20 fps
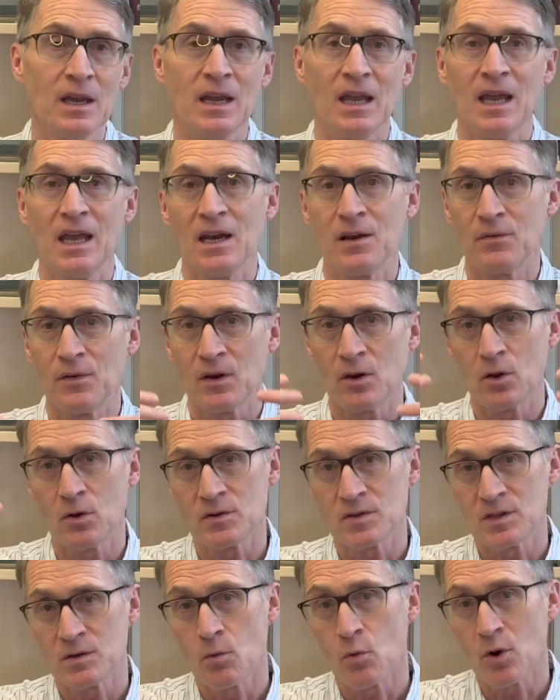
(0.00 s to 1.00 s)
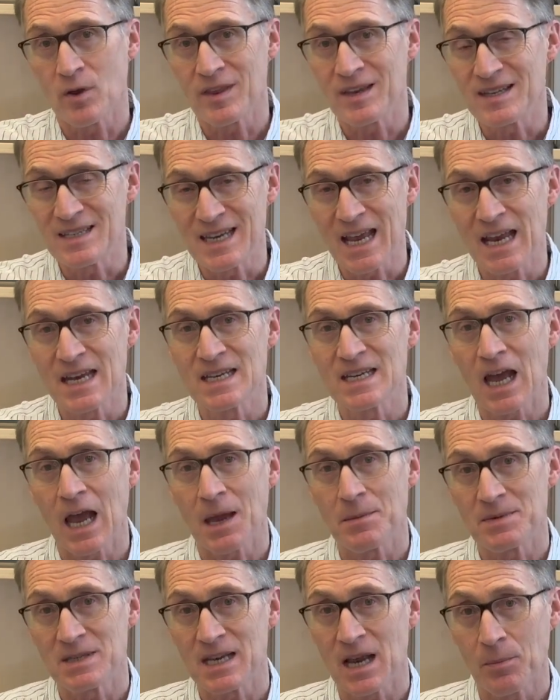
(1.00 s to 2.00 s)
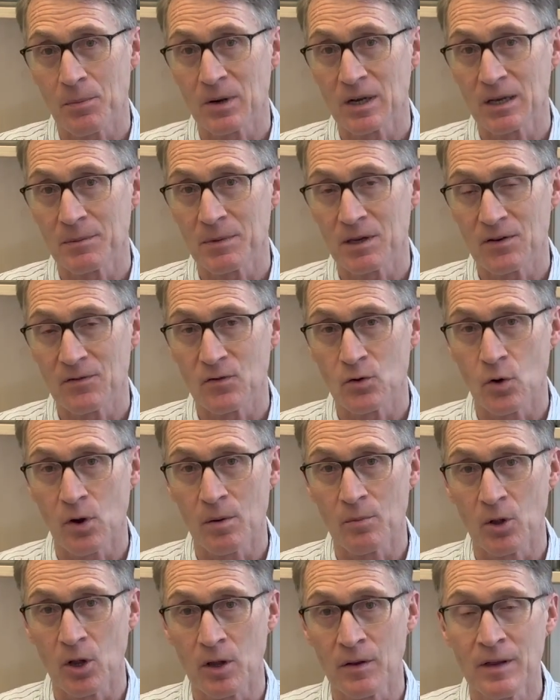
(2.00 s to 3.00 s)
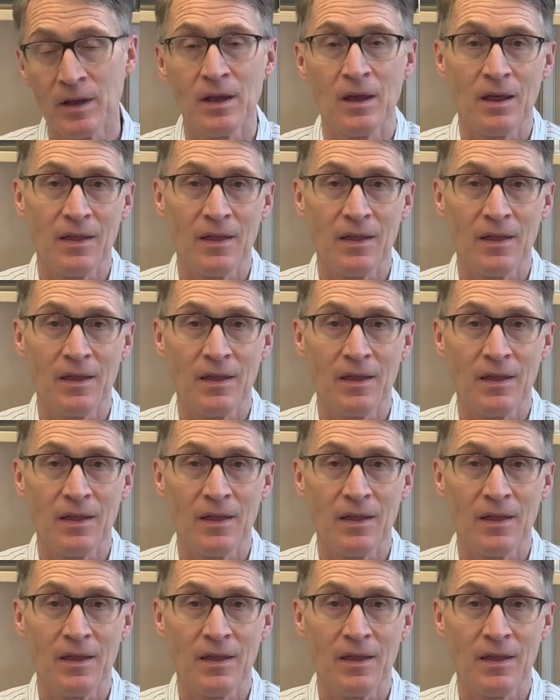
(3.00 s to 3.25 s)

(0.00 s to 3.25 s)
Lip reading: and if it goes to more than 10 times the upper limit of normal,